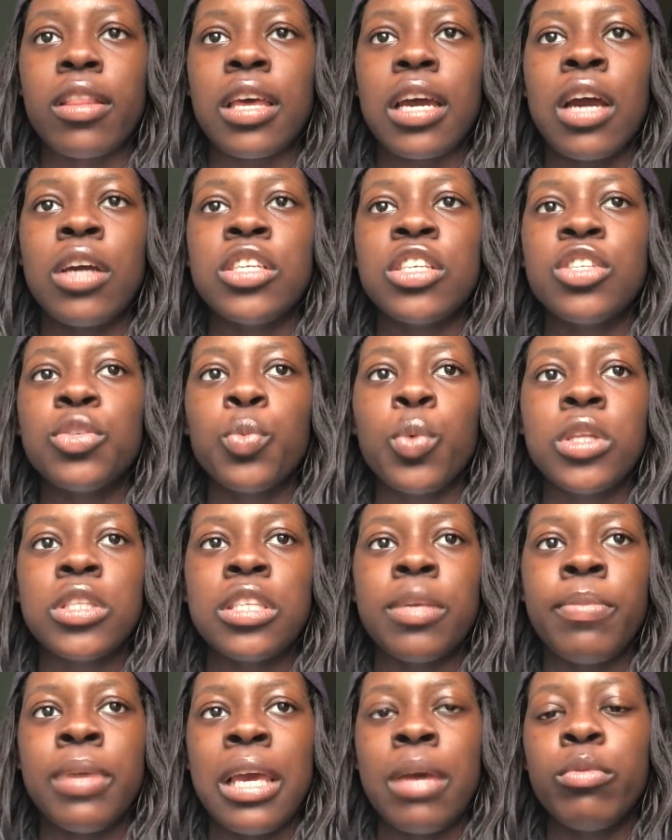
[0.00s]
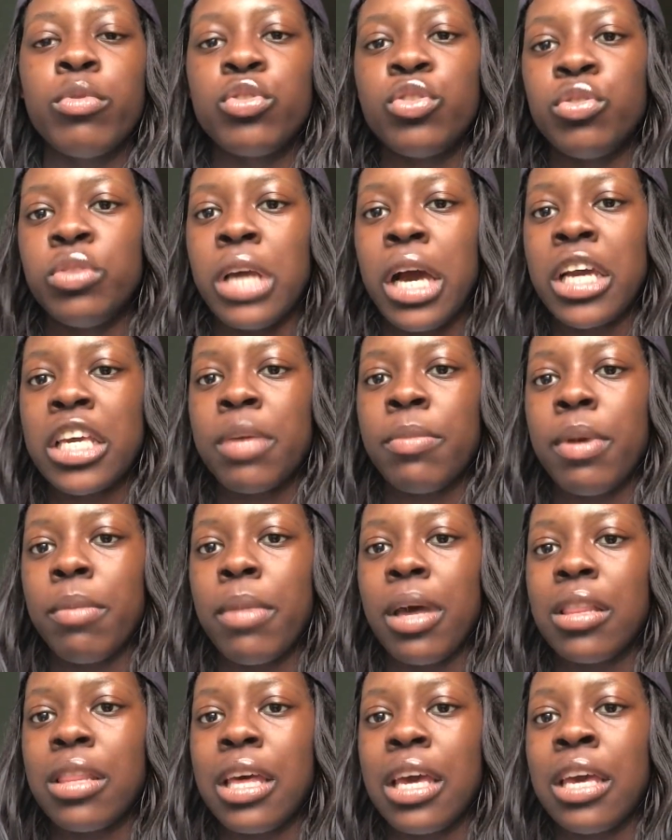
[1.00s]
Like, I just want to be able to document
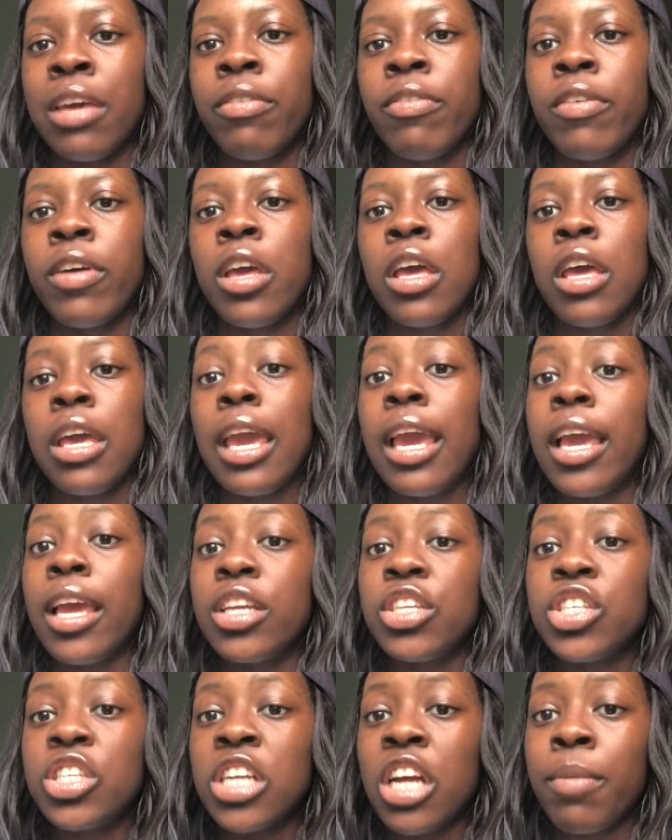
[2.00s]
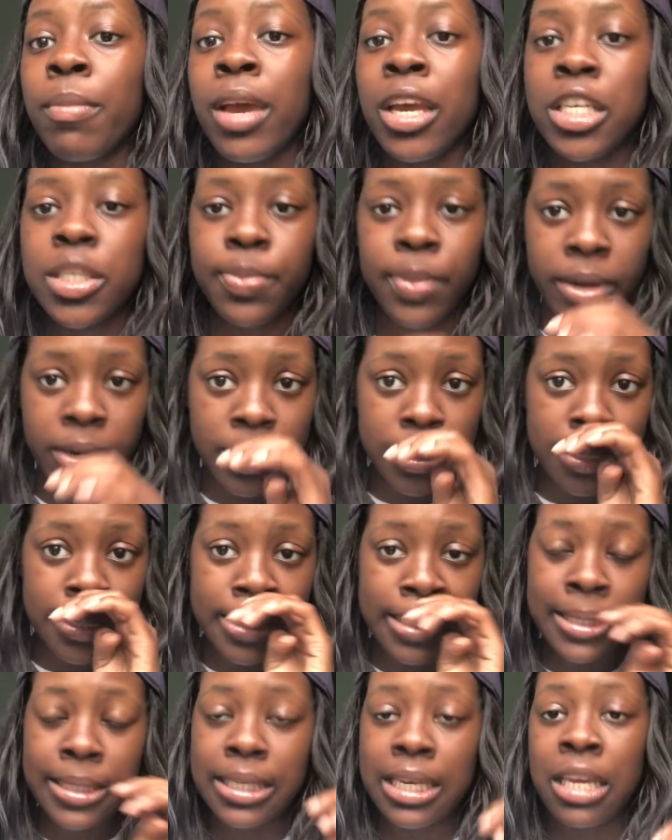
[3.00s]
my life and share my
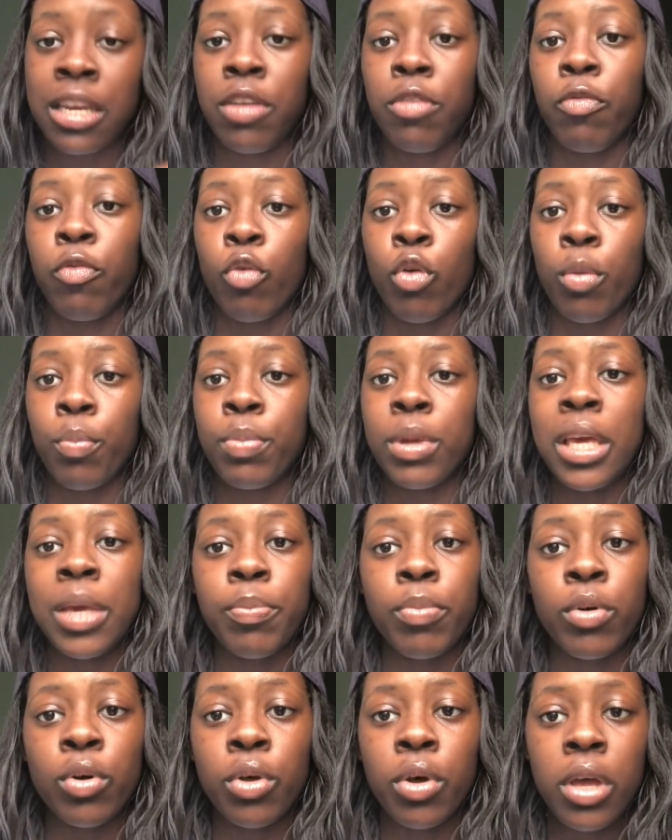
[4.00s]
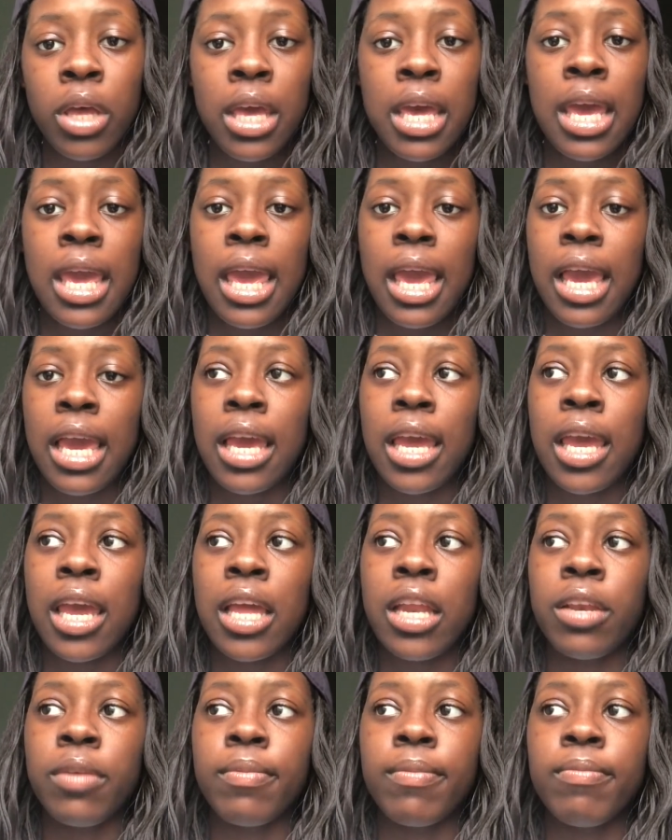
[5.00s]
experiences and inform people,
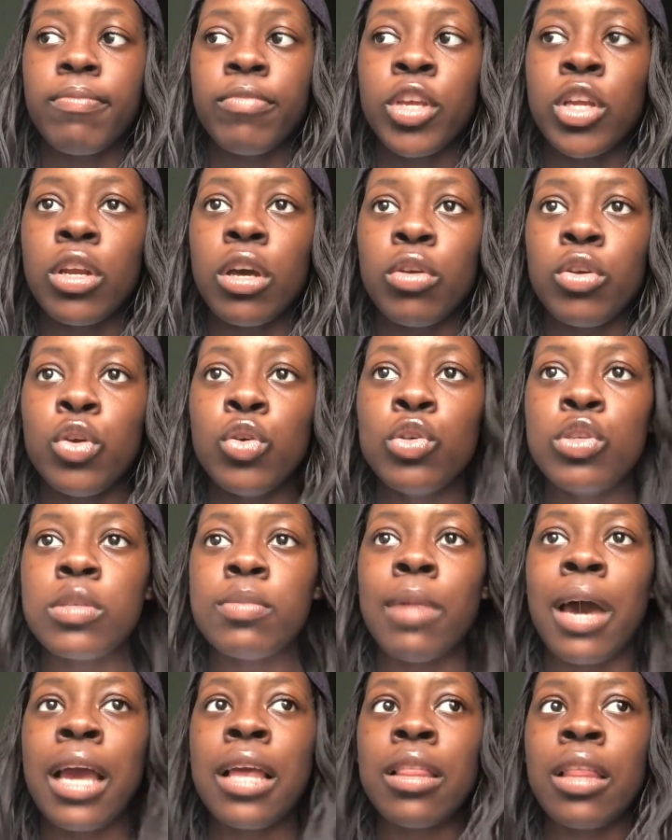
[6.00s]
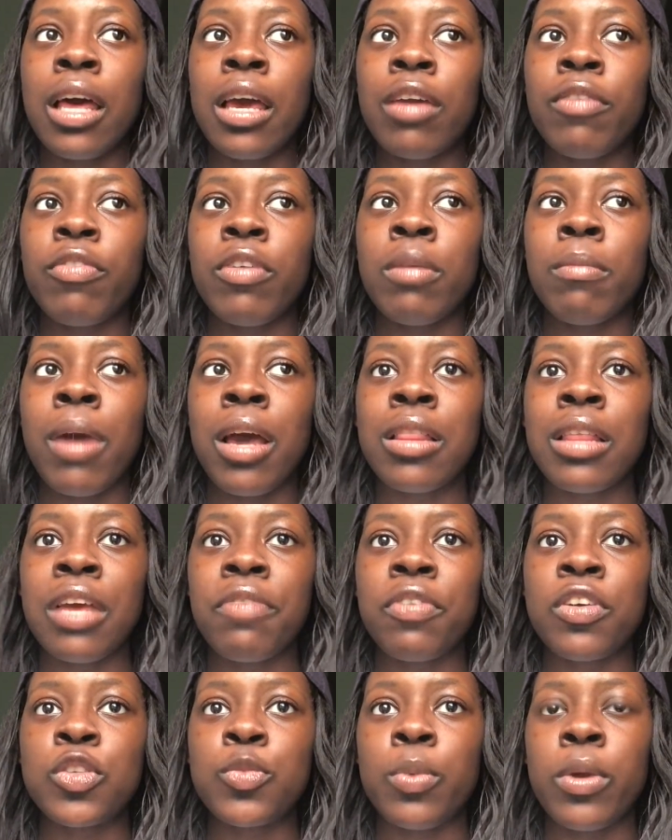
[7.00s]
and, you know, use my life and my
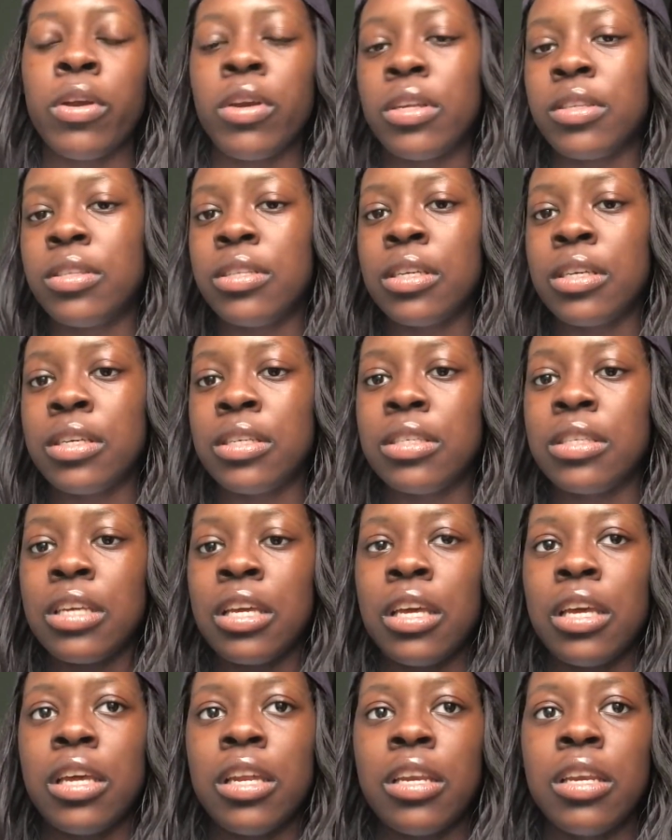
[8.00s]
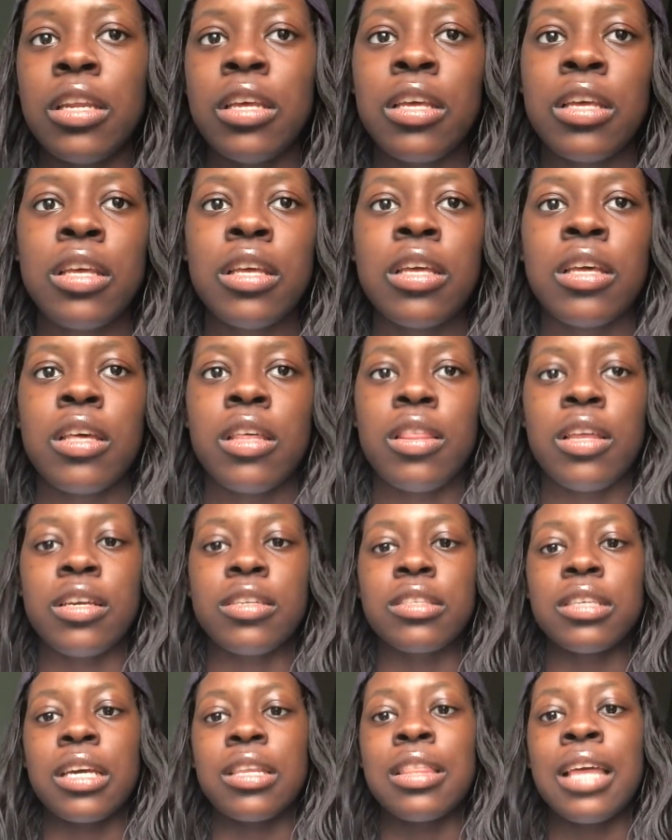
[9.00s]
life experiences and
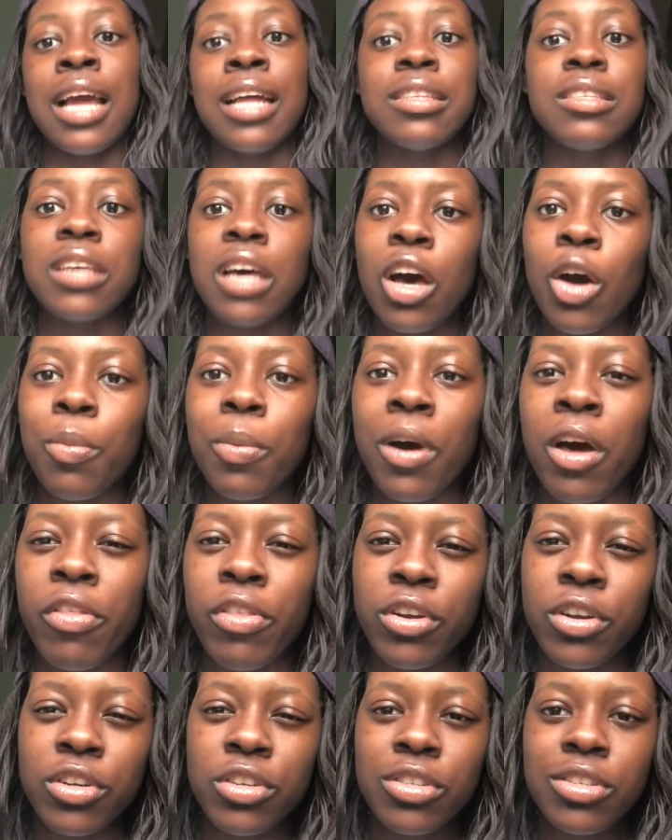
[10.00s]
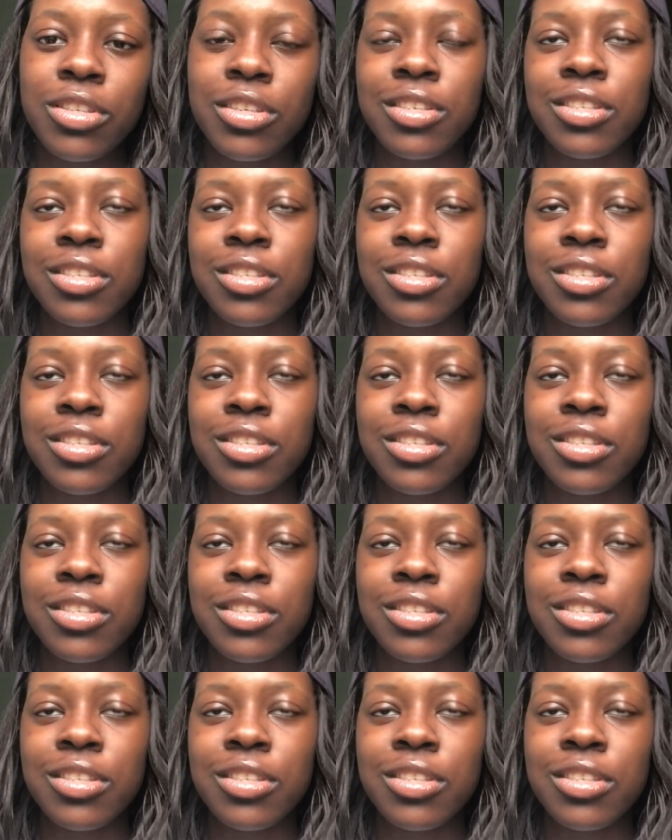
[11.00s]
things like that to help others.